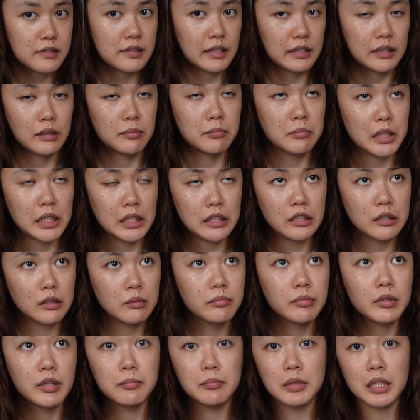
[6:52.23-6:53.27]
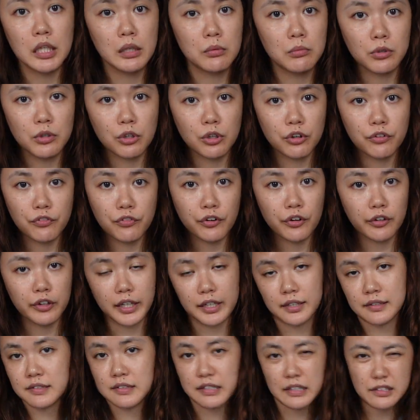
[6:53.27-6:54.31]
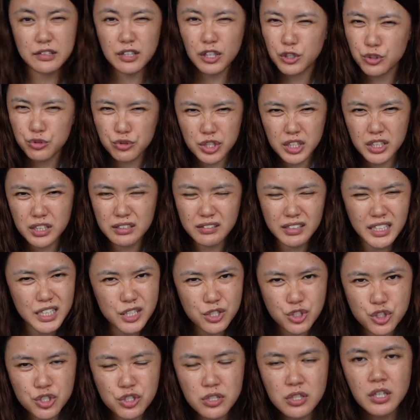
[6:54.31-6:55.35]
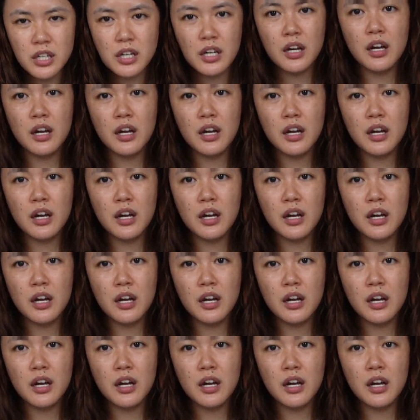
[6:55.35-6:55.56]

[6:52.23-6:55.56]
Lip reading: like the medium will go for like 600-ish,